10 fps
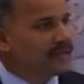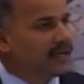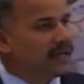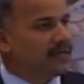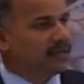
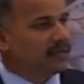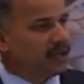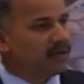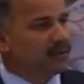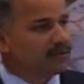Then
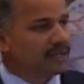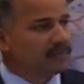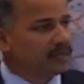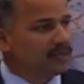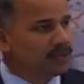I will also
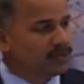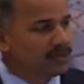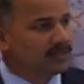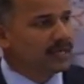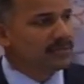explain about
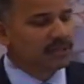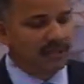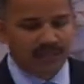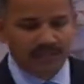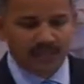what is Times
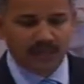Archives